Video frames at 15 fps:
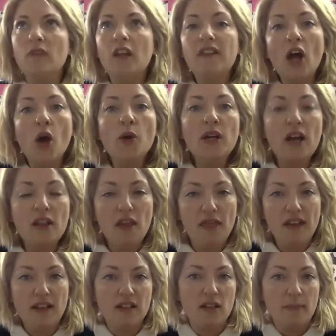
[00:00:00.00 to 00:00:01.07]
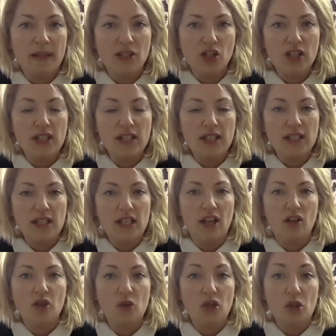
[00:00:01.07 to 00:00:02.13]
the only other thing to mention is
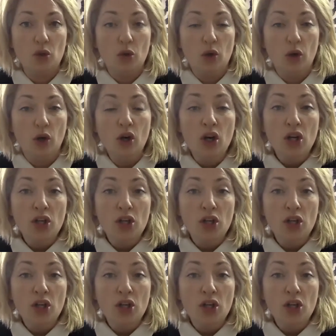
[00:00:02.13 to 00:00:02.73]
that you're